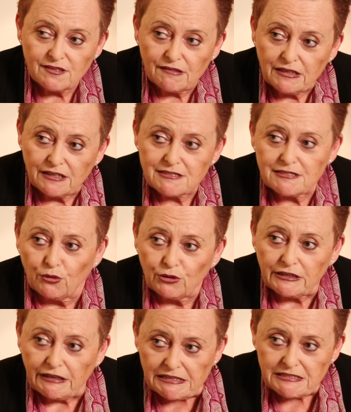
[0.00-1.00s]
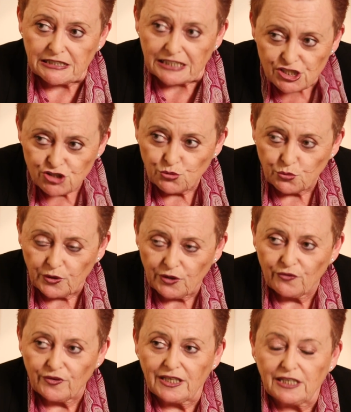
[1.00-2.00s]
I think it's the only case in history
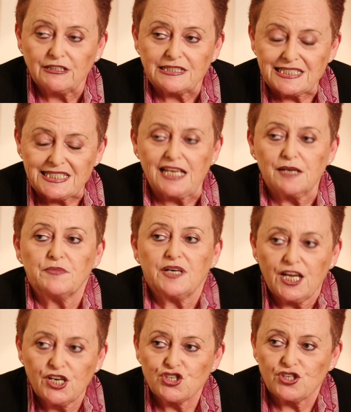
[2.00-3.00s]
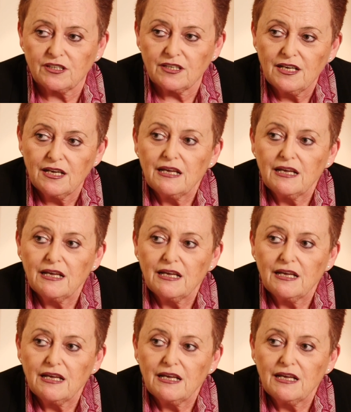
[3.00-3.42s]
where a same nation